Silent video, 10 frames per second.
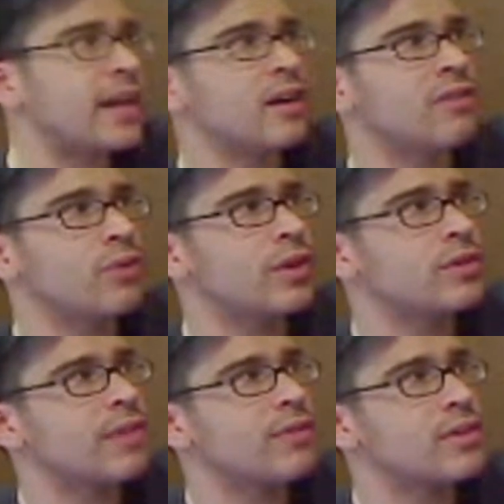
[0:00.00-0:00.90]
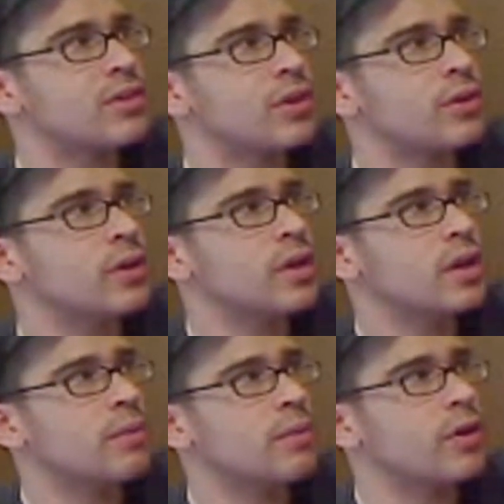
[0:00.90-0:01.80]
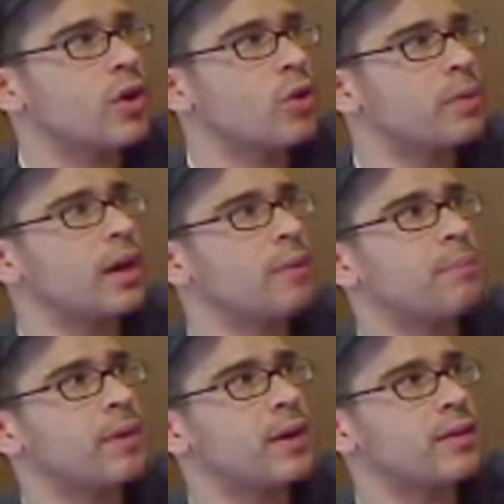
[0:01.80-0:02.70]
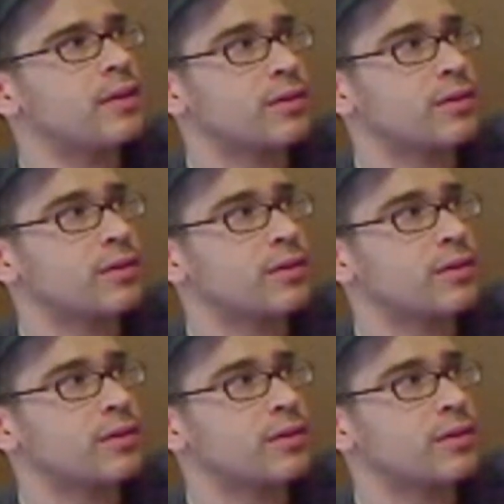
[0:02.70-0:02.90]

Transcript: of Windows 7. So I'm going to open up, uh,